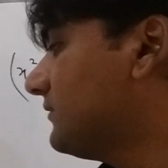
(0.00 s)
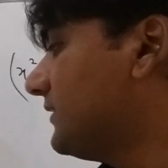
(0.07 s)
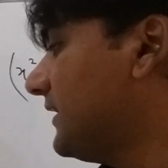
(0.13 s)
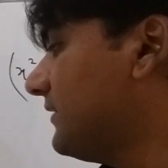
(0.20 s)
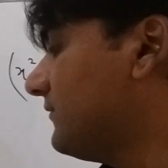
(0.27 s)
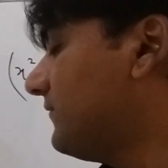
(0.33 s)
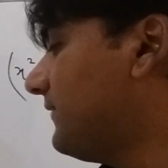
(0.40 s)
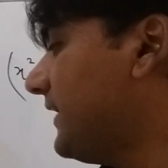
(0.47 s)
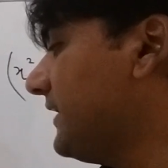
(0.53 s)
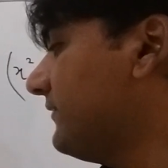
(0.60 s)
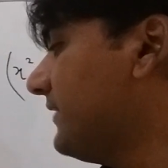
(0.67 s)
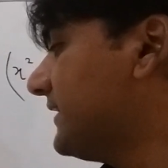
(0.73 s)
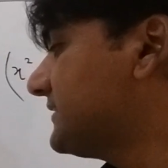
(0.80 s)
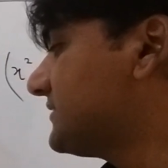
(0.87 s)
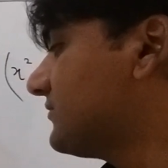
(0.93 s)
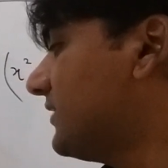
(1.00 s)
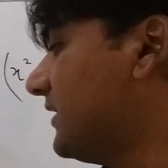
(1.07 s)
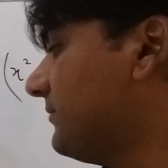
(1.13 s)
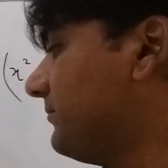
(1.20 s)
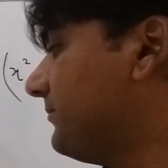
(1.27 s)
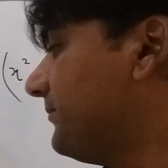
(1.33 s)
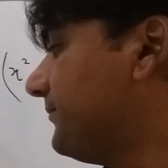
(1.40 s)
then 5x
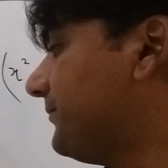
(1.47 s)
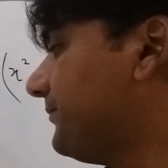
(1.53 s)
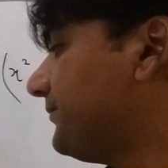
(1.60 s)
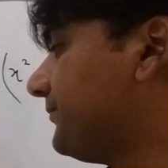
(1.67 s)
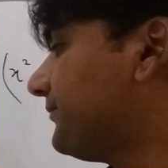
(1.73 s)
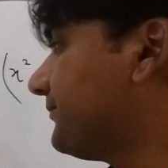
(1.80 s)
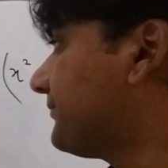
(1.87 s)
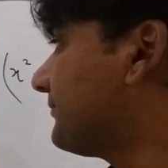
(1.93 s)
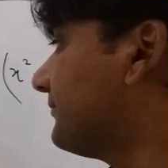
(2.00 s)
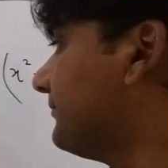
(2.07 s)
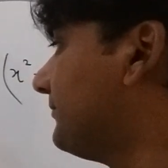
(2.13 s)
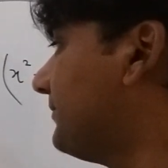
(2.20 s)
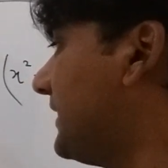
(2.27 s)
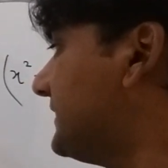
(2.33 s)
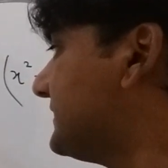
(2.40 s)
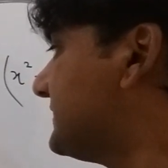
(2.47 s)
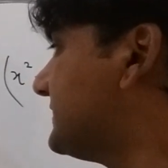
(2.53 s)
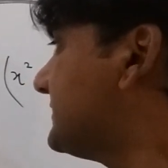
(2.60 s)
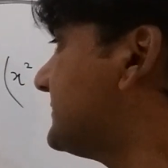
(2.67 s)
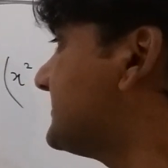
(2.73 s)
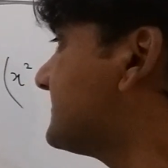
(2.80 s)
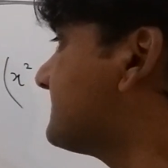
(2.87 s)
squared
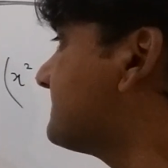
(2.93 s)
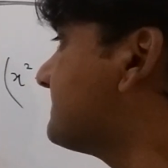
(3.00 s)
plus